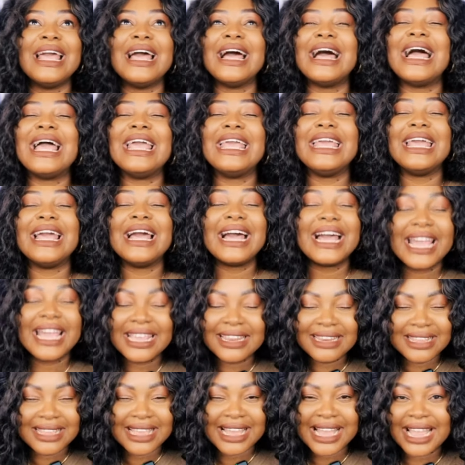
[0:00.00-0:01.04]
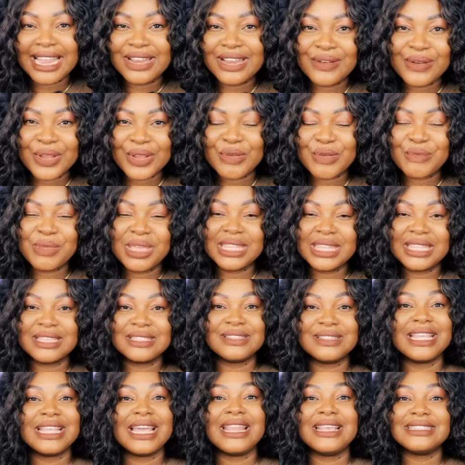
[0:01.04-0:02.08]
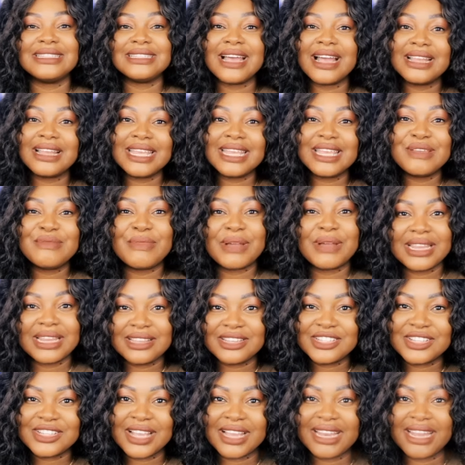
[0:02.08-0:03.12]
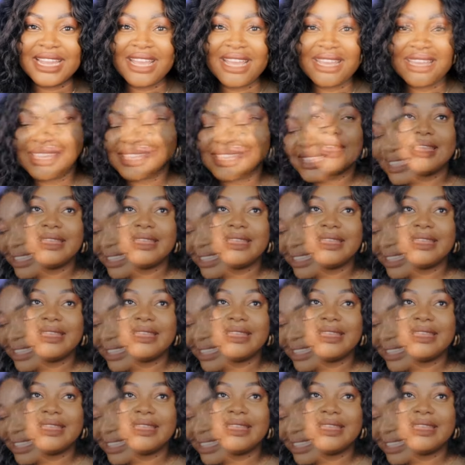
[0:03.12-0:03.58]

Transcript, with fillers: I highly recommend this. So that is Ani by Nishane.